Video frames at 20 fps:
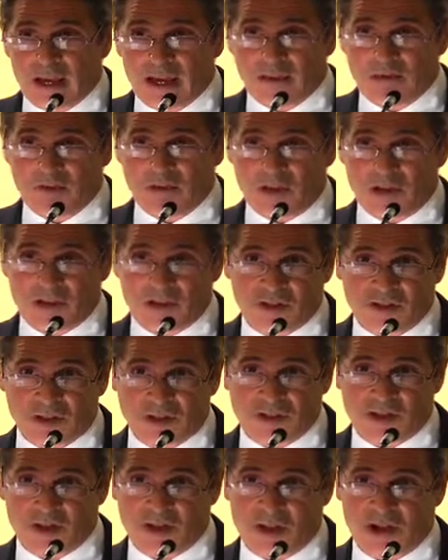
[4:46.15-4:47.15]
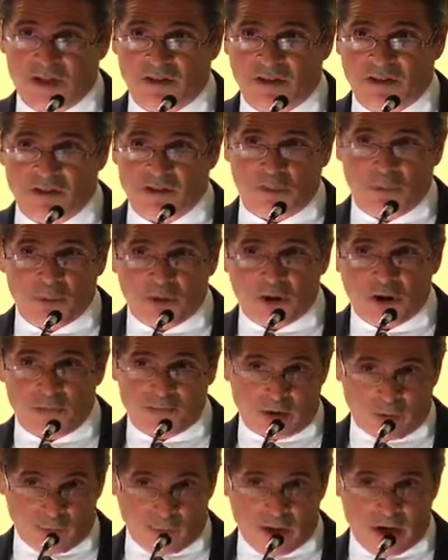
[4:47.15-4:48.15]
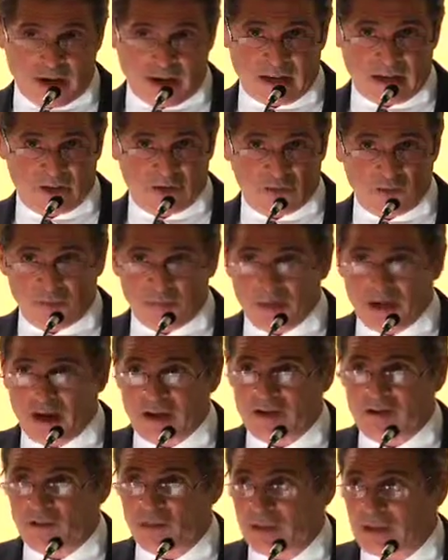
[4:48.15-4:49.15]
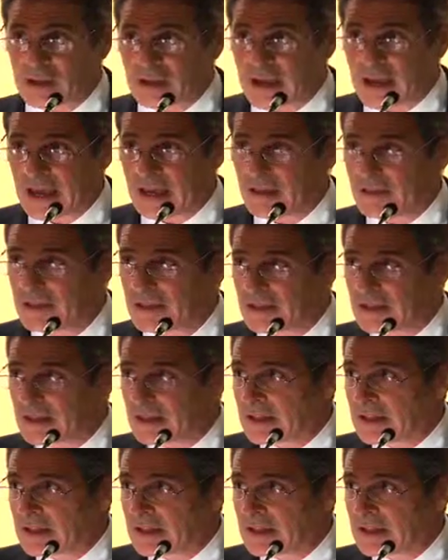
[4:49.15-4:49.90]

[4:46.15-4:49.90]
as much success department-wide as we possibly can.